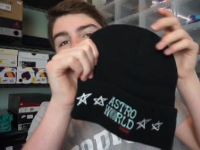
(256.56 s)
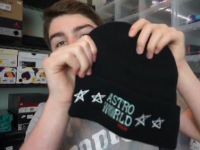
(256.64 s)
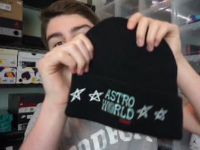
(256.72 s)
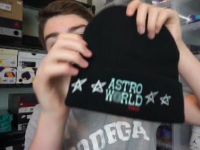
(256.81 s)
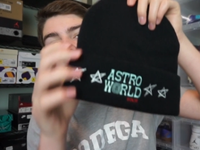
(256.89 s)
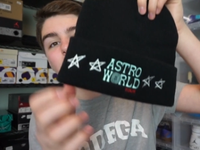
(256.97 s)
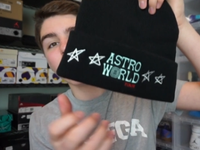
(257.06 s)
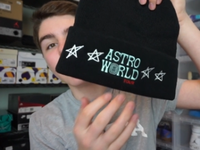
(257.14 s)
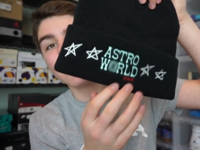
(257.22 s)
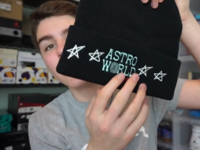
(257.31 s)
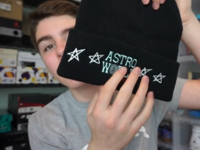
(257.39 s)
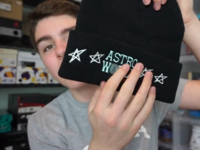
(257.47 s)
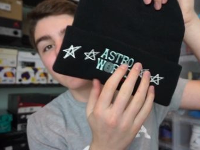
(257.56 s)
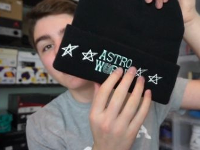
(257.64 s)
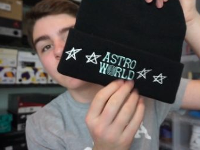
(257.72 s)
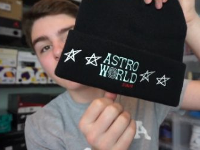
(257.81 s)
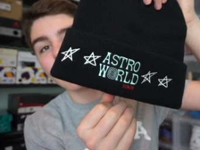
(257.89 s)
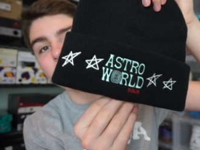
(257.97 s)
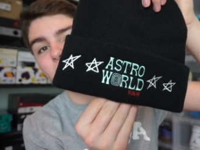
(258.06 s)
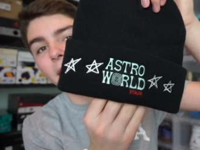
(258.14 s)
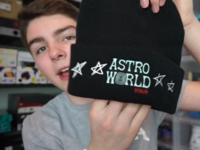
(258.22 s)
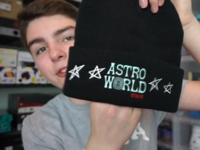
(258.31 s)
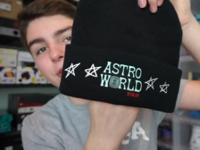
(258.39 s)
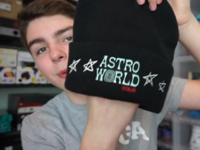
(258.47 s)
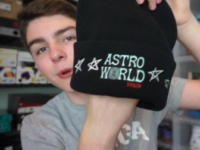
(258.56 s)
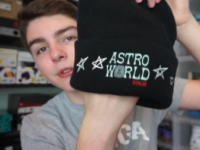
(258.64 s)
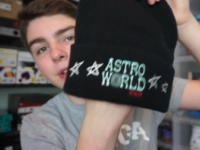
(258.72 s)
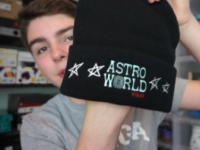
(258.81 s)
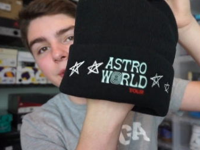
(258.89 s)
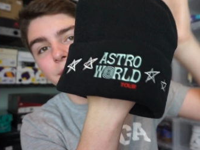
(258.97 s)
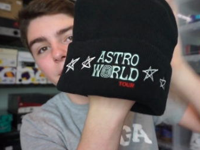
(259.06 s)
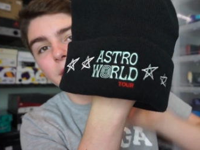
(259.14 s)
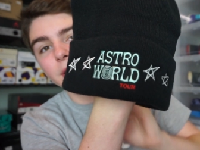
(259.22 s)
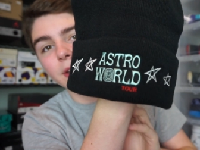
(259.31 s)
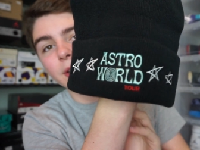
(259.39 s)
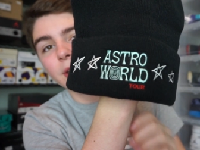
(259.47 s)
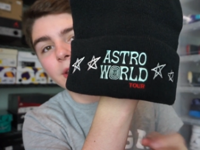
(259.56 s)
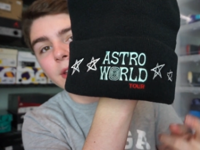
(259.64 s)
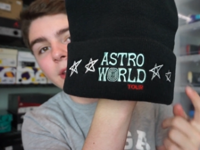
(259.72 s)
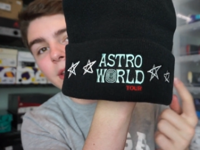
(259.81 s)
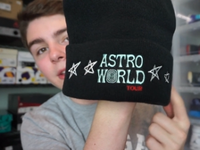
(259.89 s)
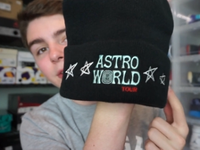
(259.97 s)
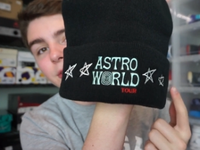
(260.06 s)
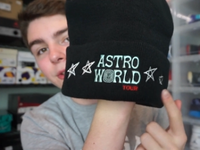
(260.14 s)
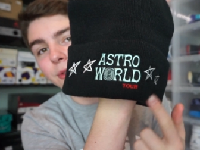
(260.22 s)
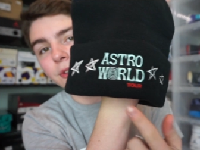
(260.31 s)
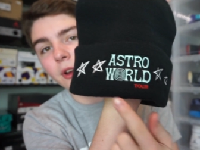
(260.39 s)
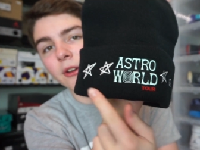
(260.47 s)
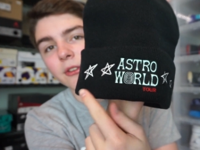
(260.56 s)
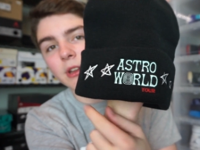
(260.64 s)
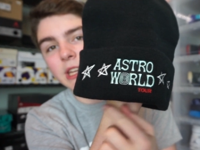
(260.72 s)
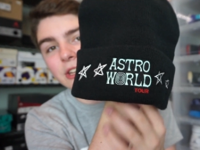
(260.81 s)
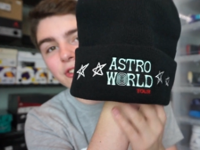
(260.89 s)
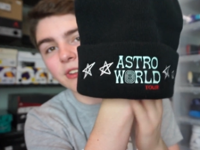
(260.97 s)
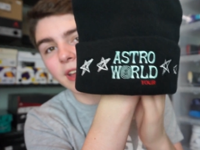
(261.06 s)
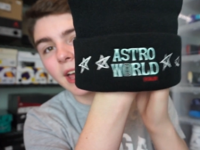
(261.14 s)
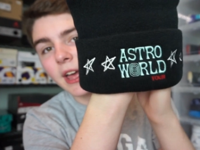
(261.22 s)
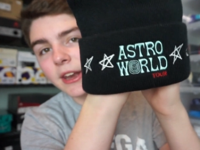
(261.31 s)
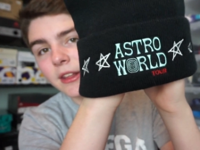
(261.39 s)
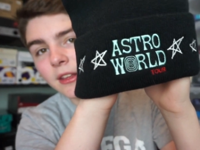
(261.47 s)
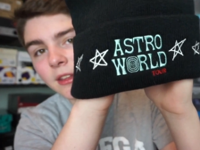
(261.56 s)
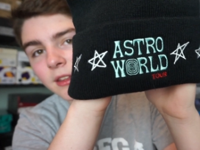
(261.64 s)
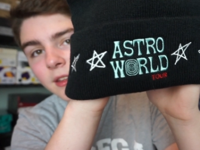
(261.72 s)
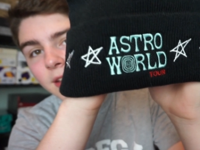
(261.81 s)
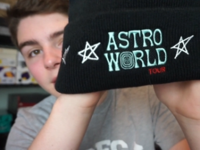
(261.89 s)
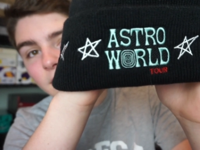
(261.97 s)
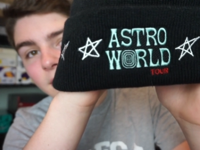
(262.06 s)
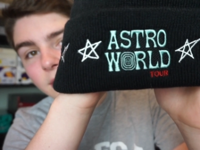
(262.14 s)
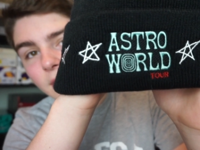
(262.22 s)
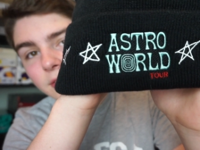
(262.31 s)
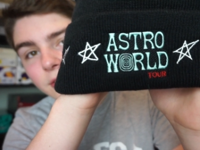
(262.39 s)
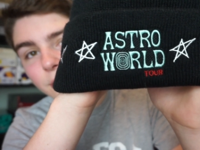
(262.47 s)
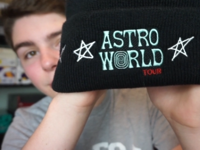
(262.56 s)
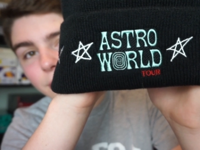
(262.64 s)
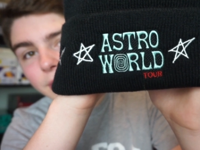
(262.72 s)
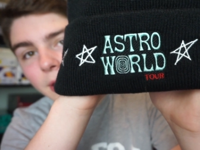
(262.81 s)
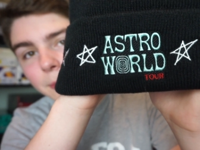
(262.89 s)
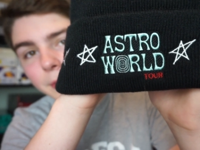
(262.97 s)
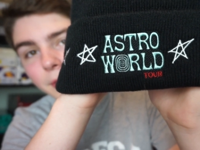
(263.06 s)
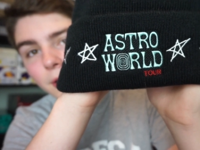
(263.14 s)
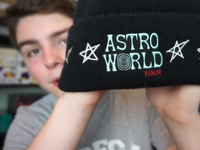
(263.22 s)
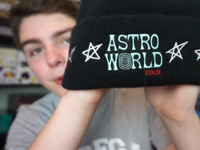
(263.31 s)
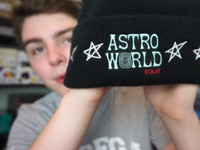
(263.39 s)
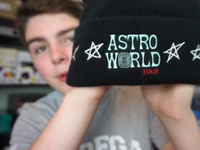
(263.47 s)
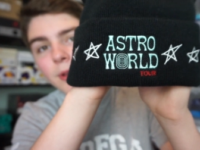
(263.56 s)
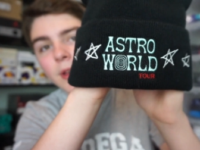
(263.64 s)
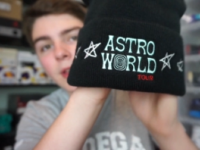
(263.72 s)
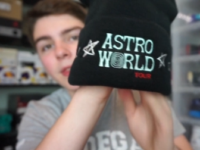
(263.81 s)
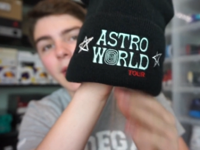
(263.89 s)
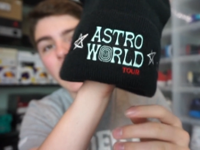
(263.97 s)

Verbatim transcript: right here. It says Astroworld in the front, two stars on each side. It says tour down below. The